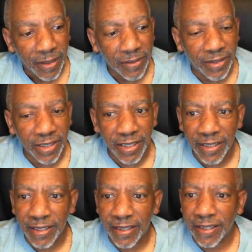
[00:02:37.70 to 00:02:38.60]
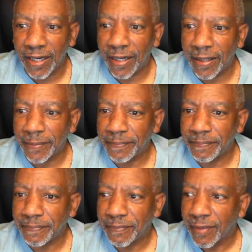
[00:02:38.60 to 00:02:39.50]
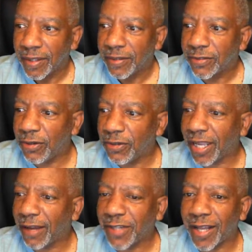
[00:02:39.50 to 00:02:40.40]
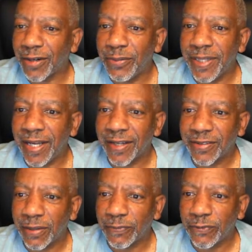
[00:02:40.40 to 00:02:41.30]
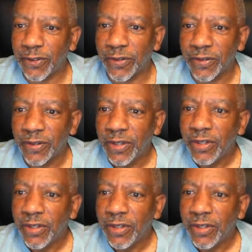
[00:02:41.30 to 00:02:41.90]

the, okay, I've got OBS up full.